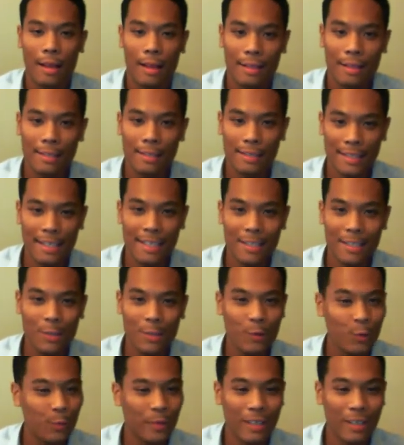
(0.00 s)
And stay
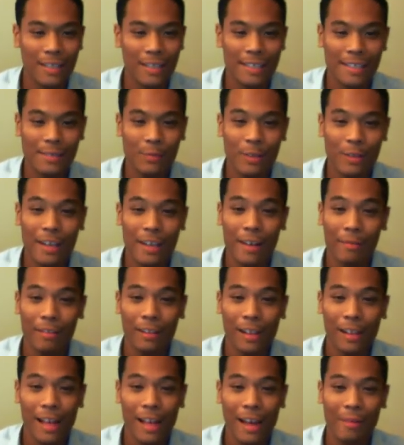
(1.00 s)
tuned because we have a
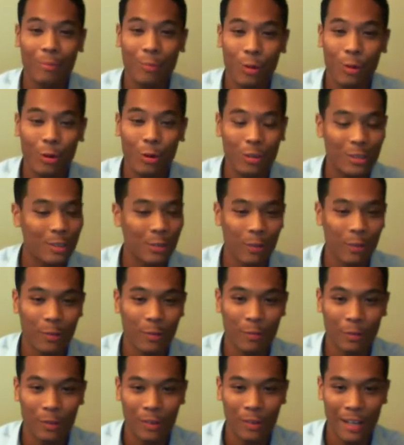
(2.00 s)
lot more in store
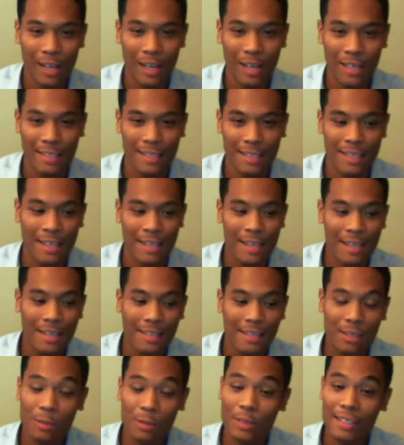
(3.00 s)
for you guys,
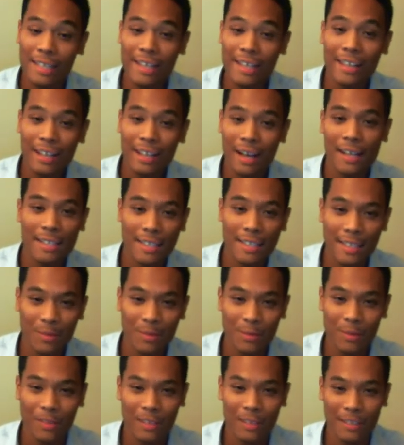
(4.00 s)
so stay in contact
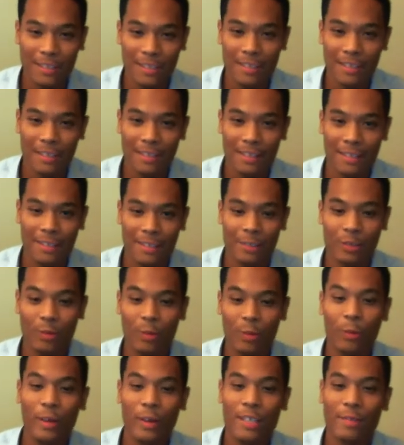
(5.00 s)
with us. There's
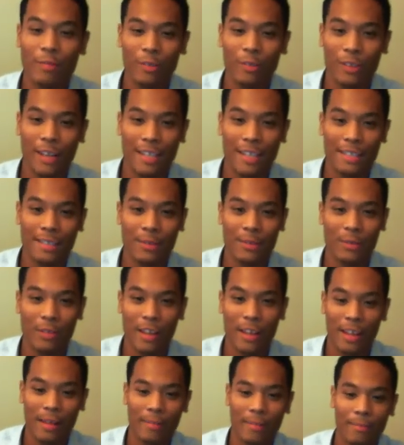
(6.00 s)
3 ways for you guys to do
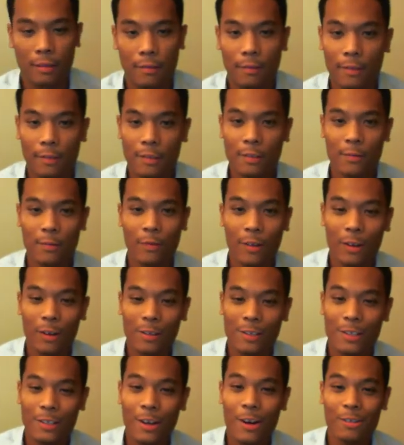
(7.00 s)
that. First of
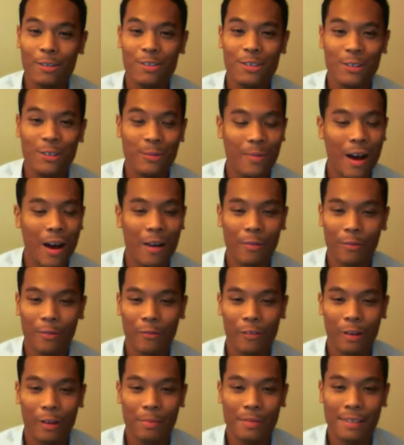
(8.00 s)
all, talk to your Mafa
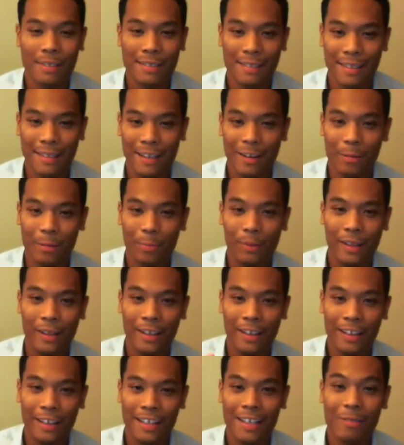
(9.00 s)
reps. They are
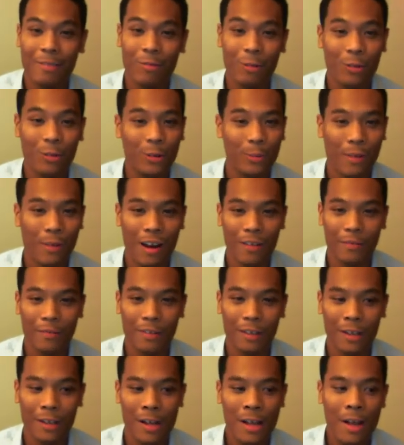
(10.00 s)
playing a key role in
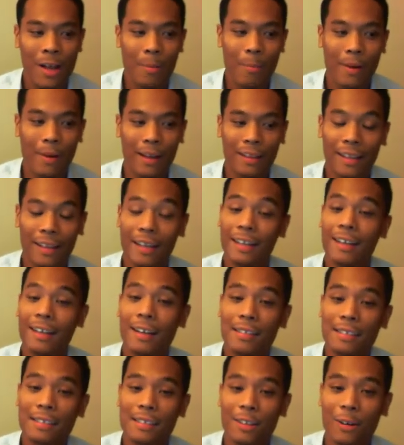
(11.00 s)
Mafa by letting
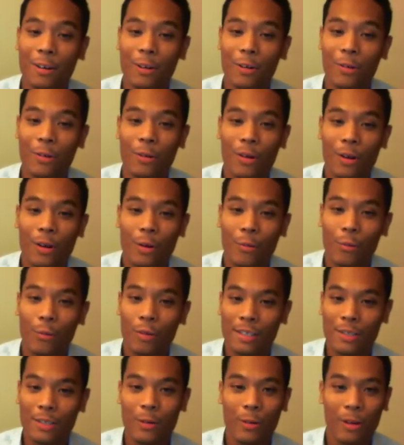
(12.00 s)
us know
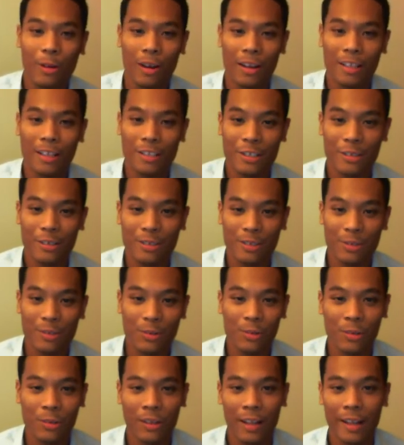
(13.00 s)
what's going on at your
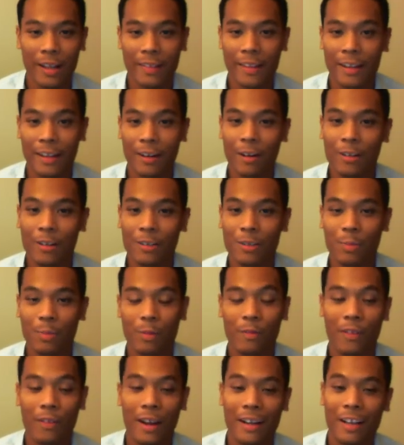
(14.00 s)
school and then also
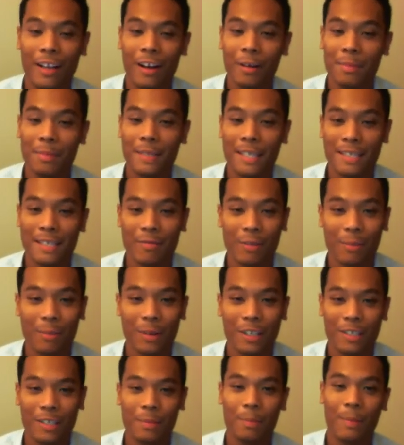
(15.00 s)
providing updates from
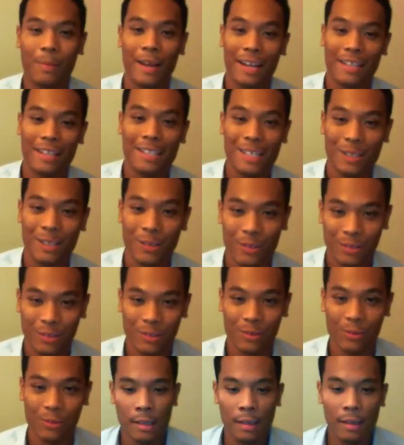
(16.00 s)
us back to your
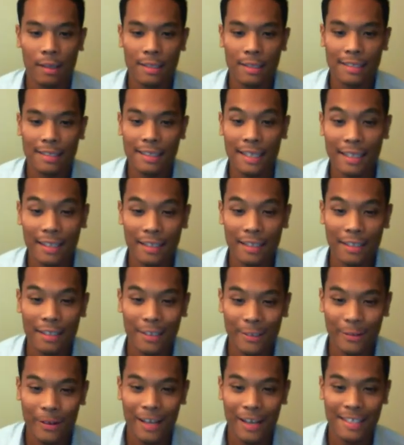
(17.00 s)
school. Second,
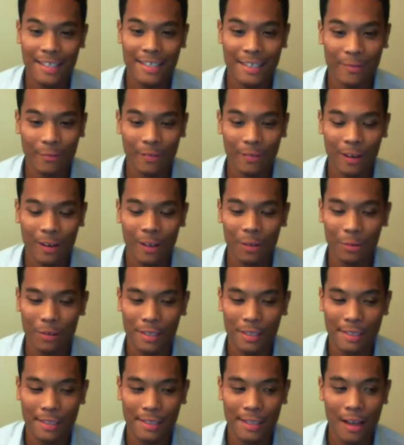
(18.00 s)
you guys can follow
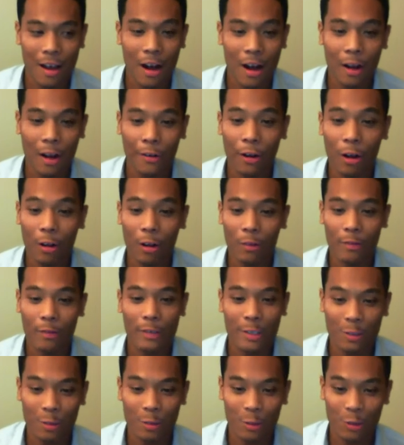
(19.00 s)
us on all of your
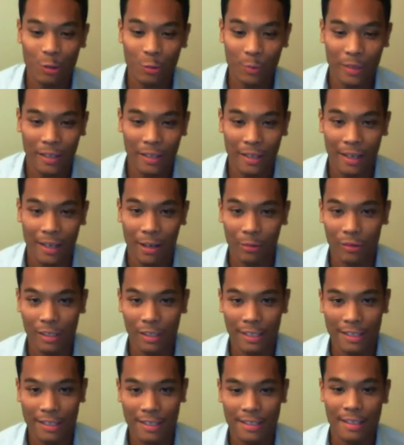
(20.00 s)
social media
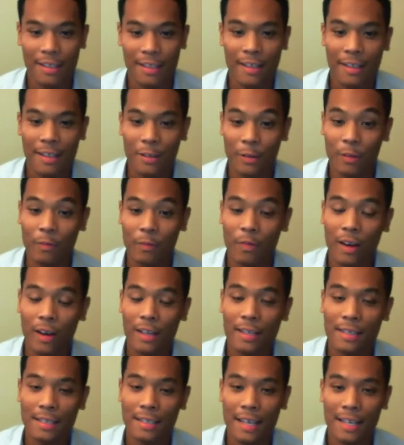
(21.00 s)
outlets. You can
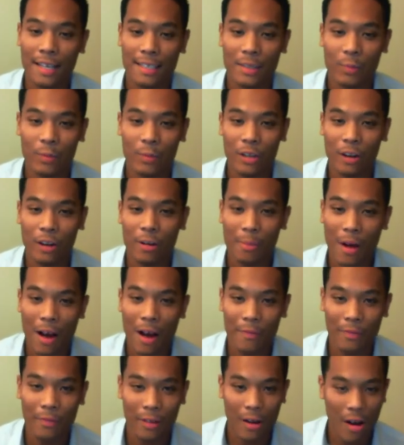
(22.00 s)
find us as We Are
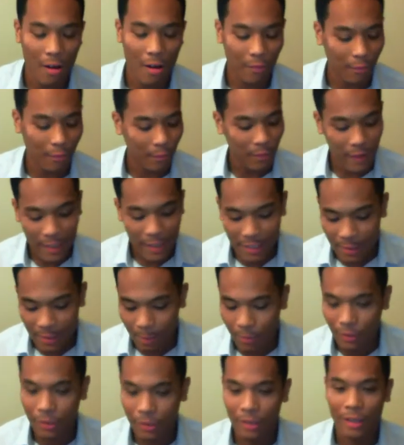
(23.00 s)
Mafa on
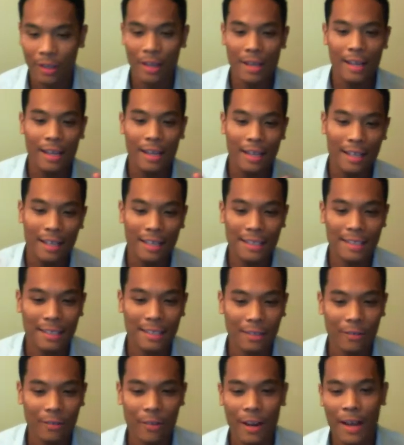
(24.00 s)
Facebook,
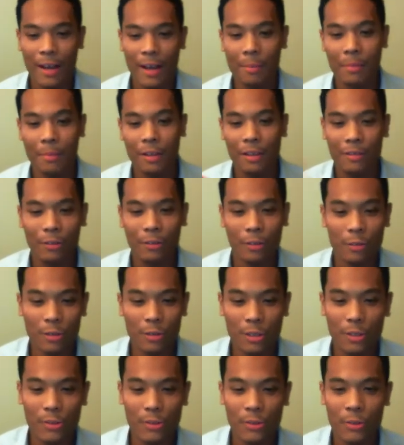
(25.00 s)
Instagram,
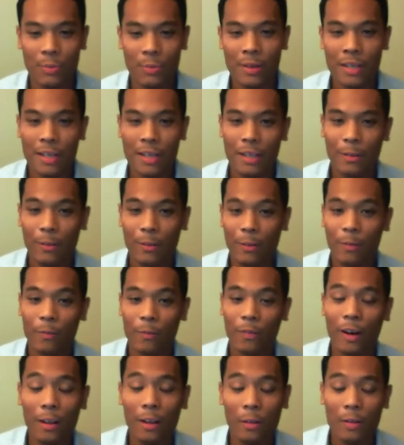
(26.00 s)
YouTube. You can
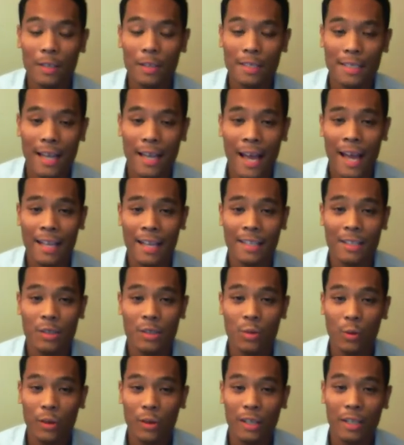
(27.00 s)
follow us at
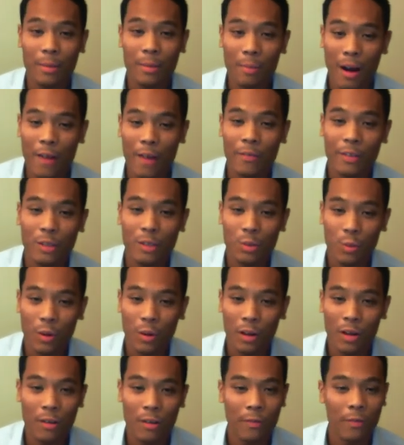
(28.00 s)

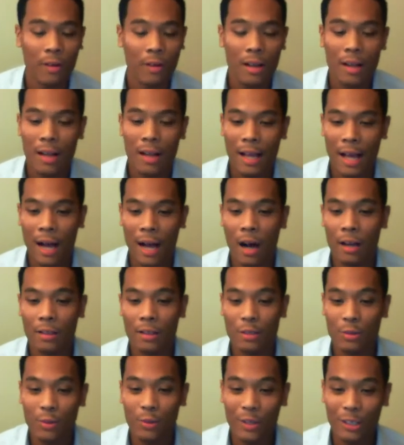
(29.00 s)
20Mafa12
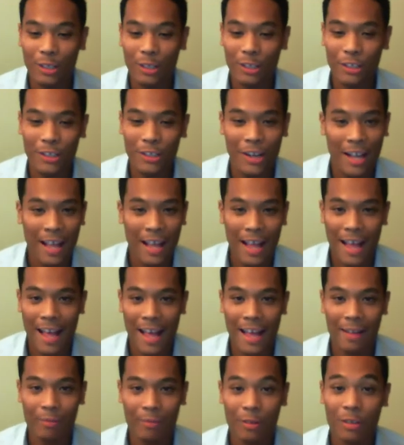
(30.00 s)
on Twitter,
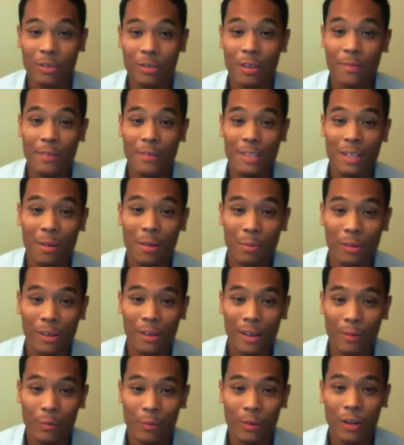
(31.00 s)
and we also have a Tumblr
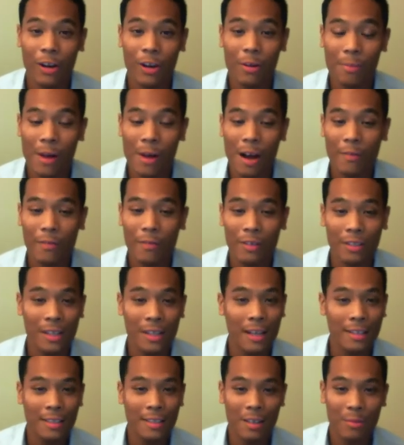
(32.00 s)
at
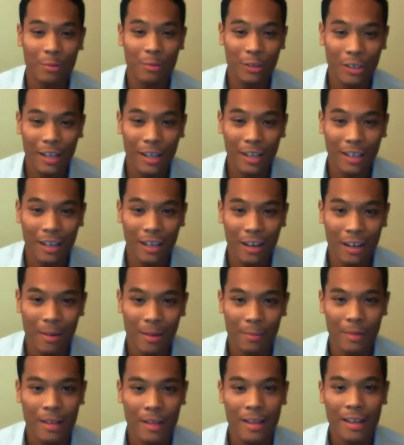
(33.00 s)

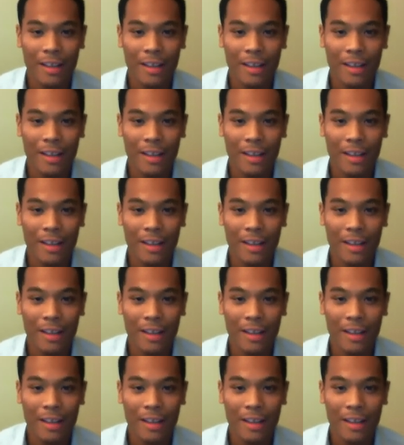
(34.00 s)
wearemafa.tumblr.com.